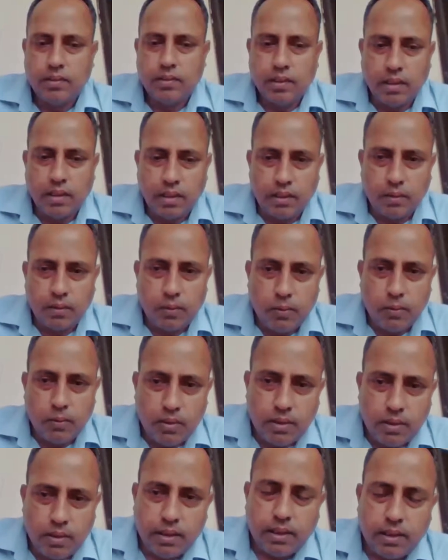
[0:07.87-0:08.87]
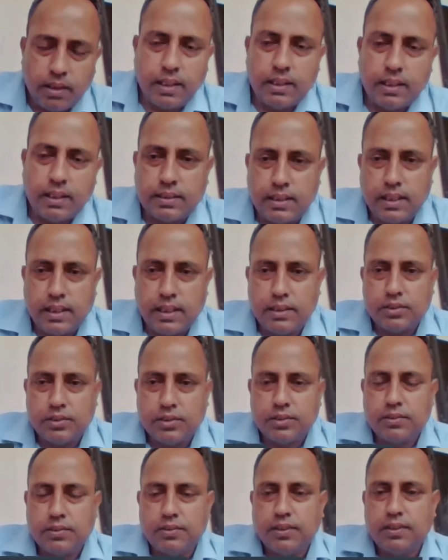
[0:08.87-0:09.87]
Hello, class 9
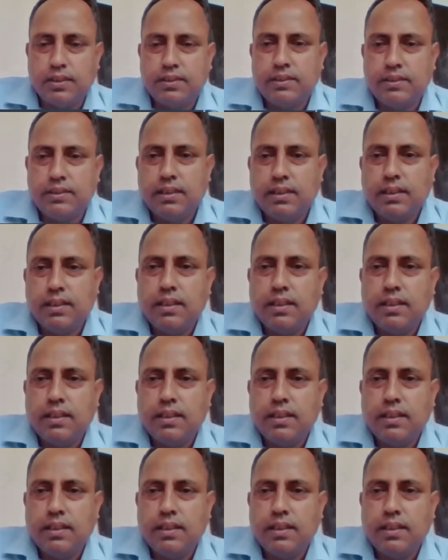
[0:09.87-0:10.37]
students.